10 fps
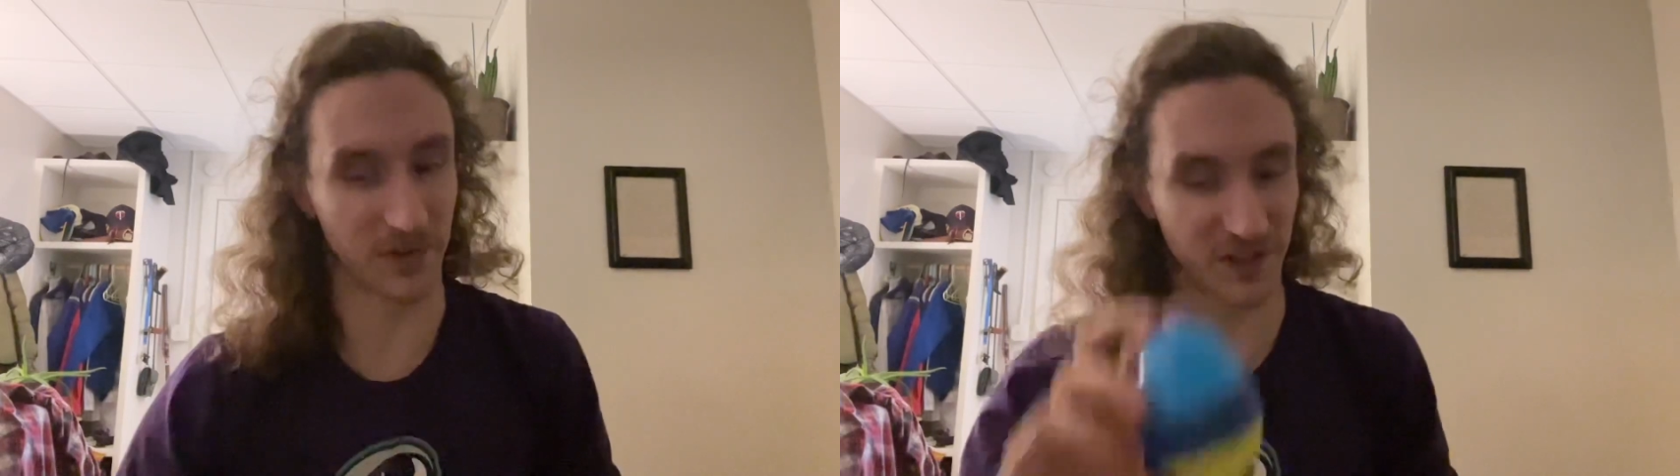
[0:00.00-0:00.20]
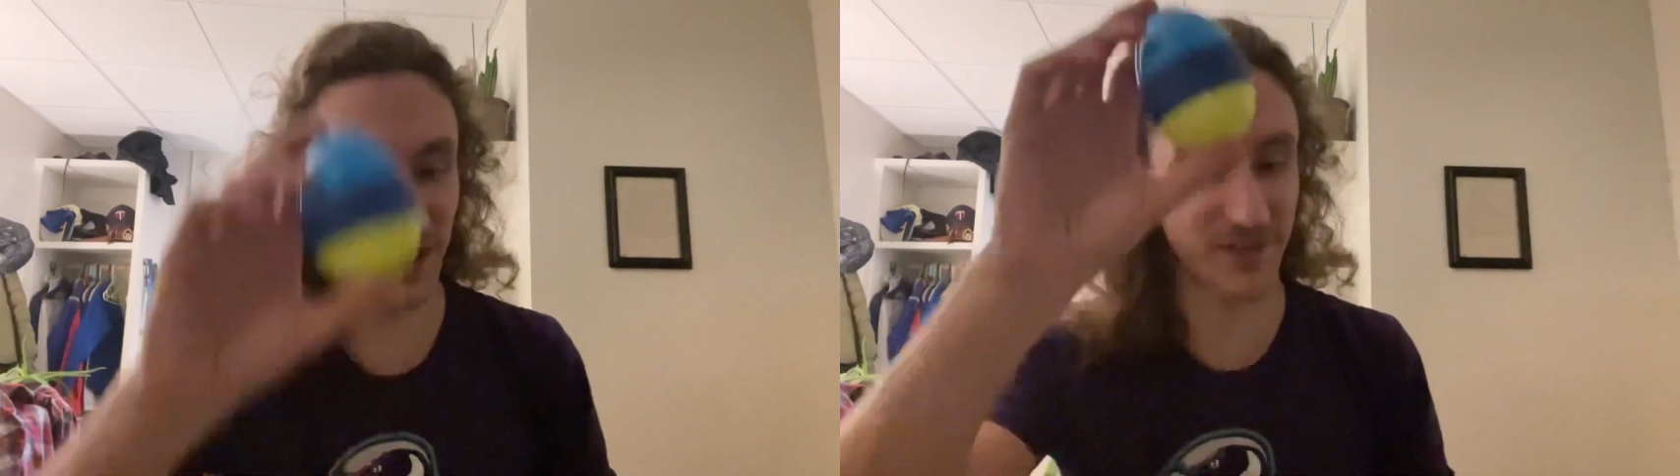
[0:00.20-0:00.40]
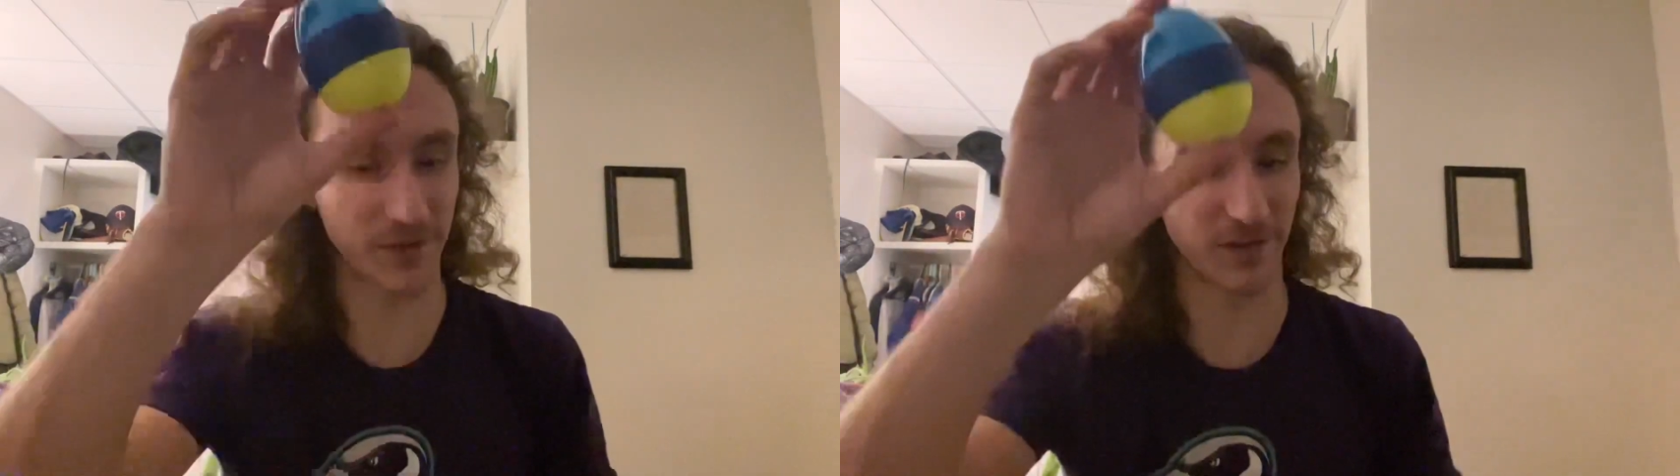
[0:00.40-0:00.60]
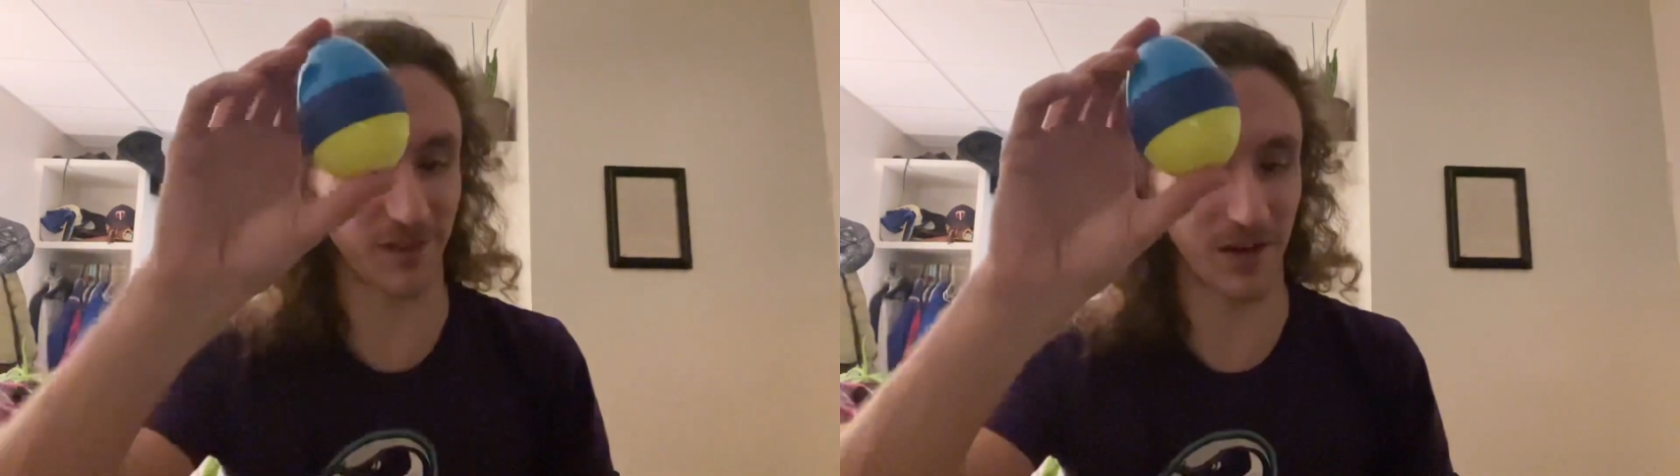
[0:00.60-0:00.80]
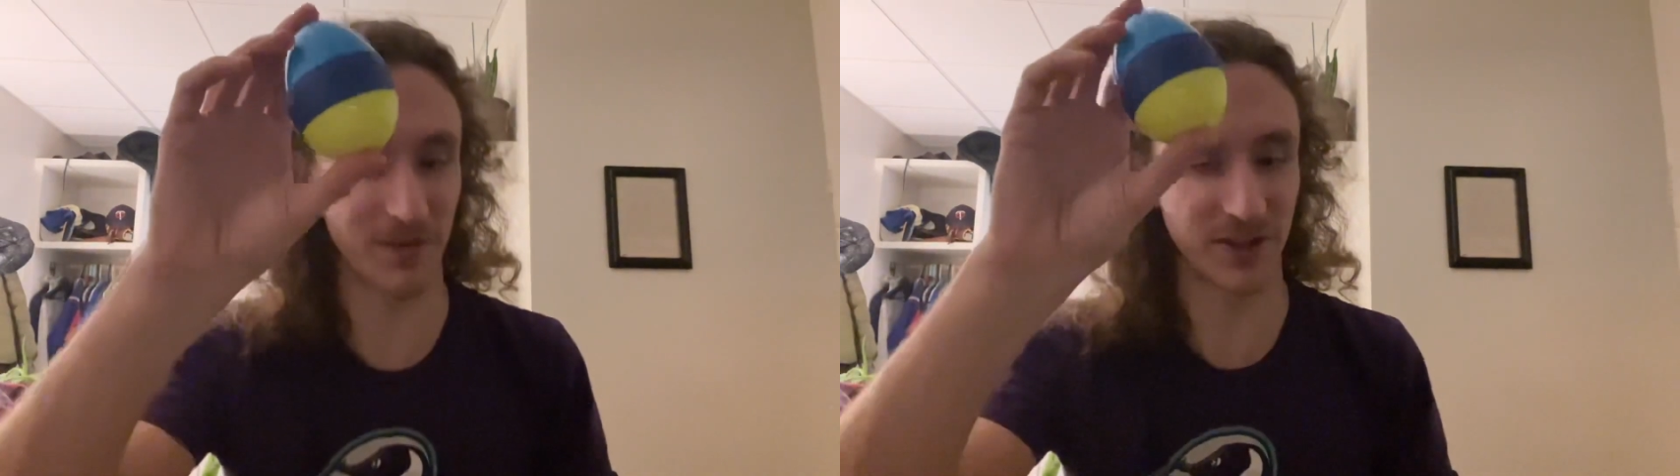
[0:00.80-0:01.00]
teachers,
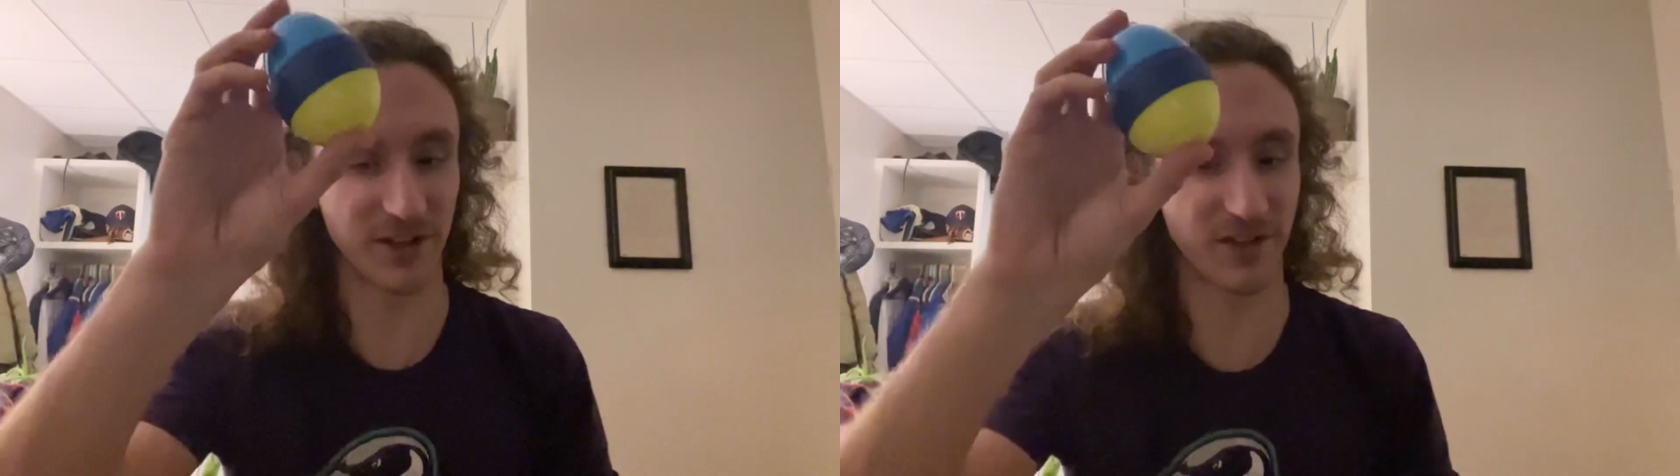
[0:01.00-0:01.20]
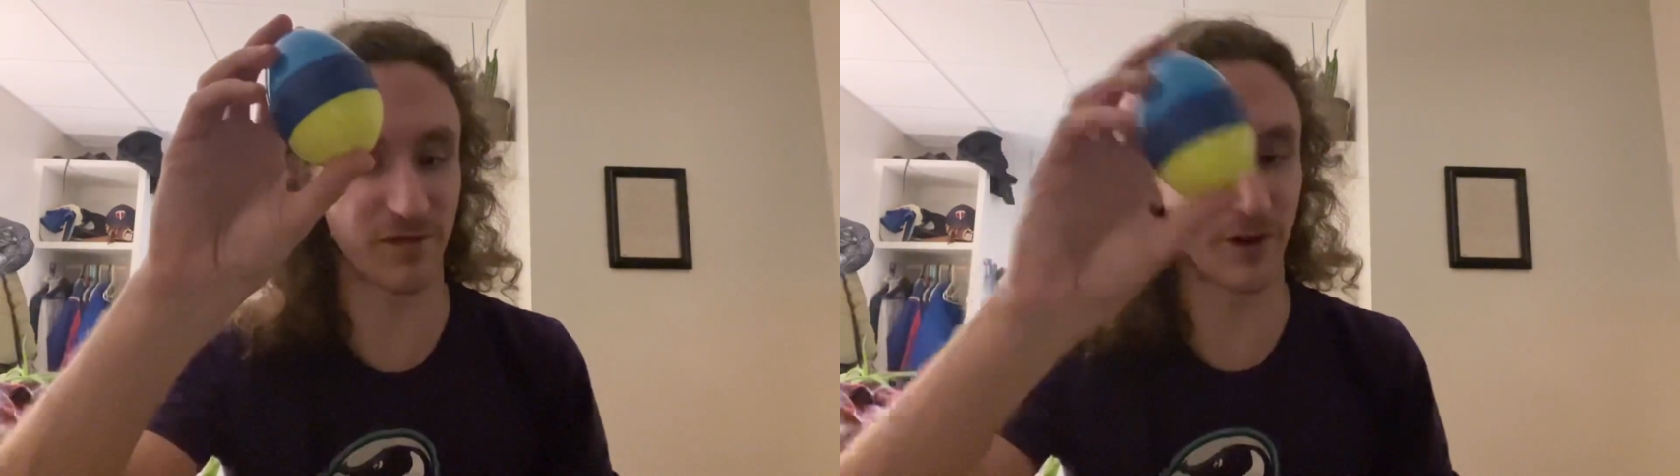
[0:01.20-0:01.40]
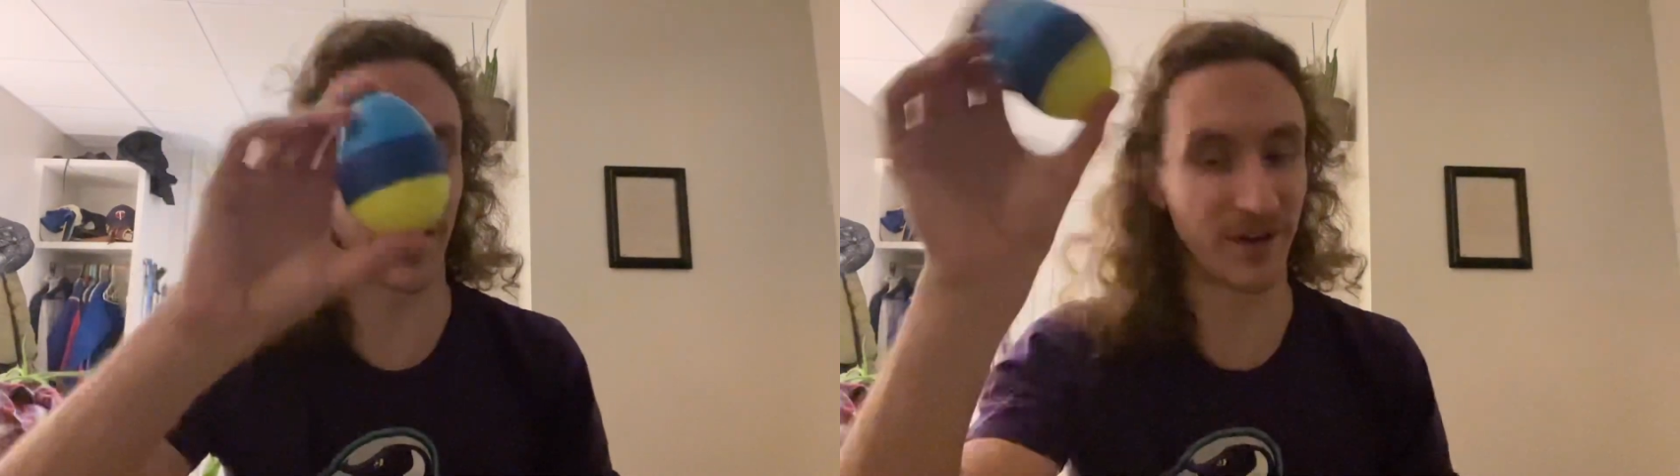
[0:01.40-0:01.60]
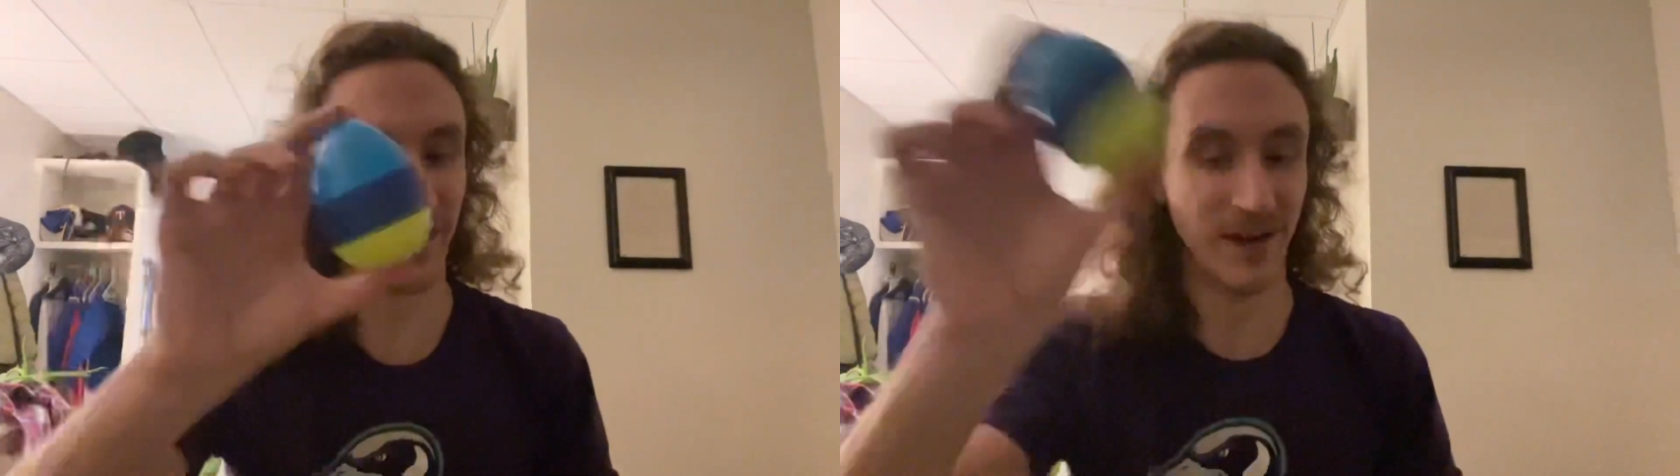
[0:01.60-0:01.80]
I made these fun